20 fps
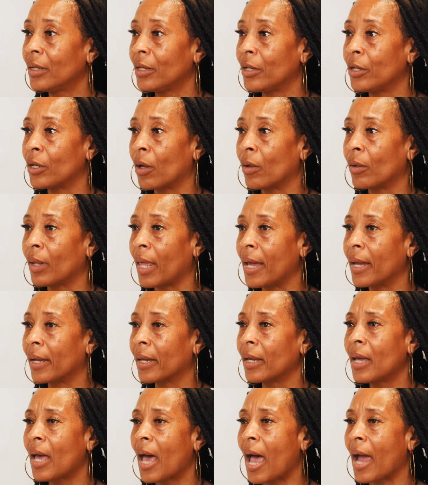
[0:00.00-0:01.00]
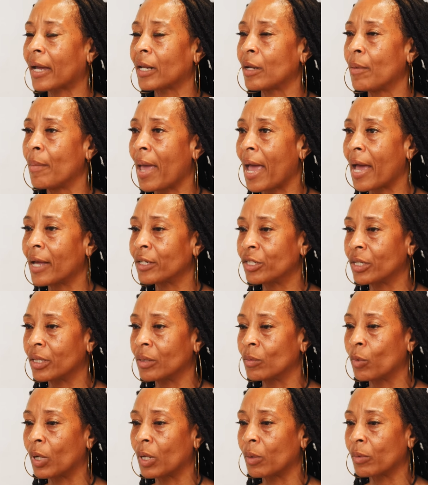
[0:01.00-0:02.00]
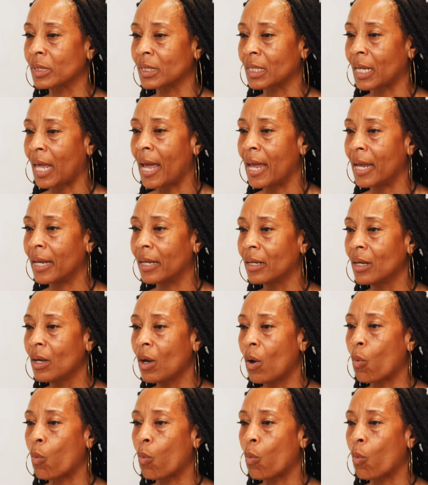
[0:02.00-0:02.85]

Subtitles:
You know, like I can imagine what it was like